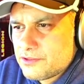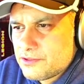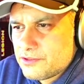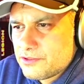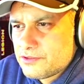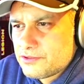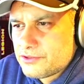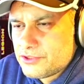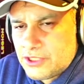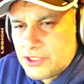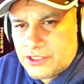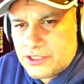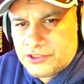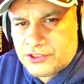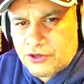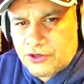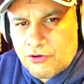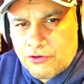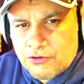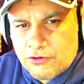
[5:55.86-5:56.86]
Judge
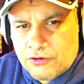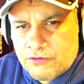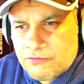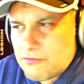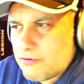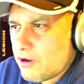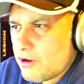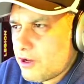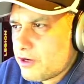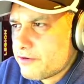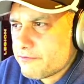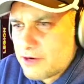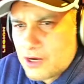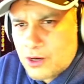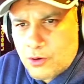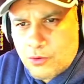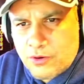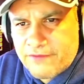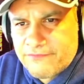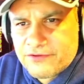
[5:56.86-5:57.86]
Ergeron, or
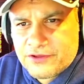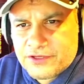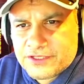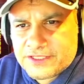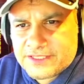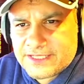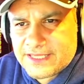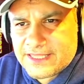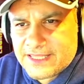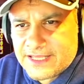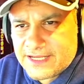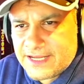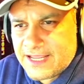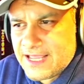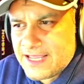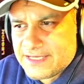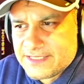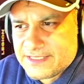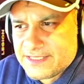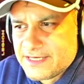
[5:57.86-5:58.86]
however you say that
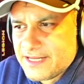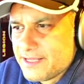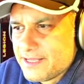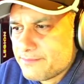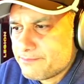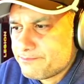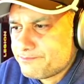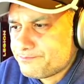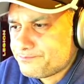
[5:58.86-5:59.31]
guy's name,